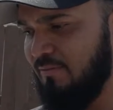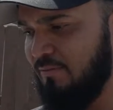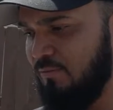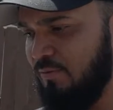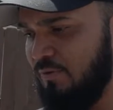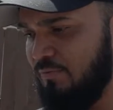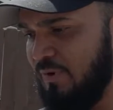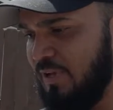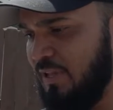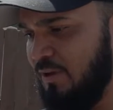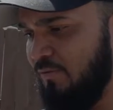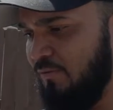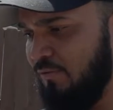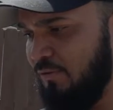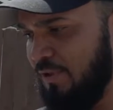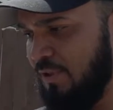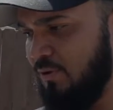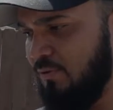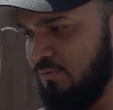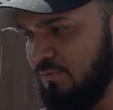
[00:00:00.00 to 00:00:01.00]
We run it
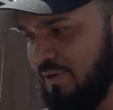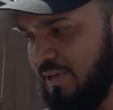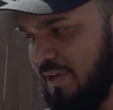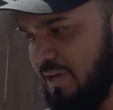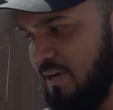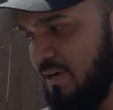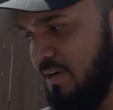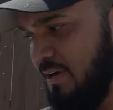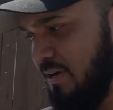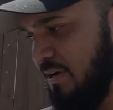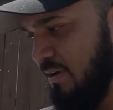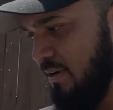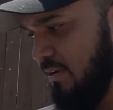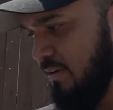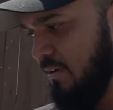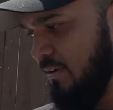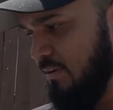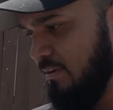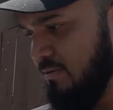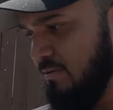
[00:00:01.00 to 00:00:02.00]
for the whole year,
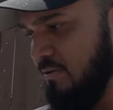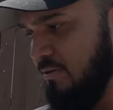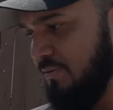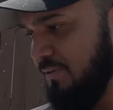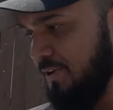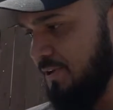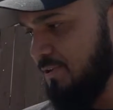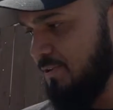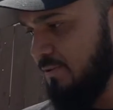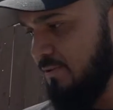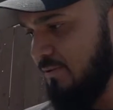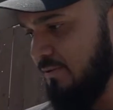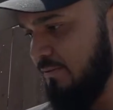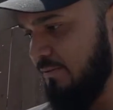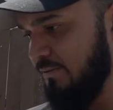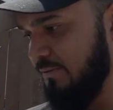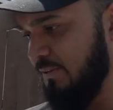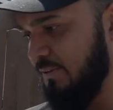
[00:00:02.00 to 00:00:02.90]
no issues.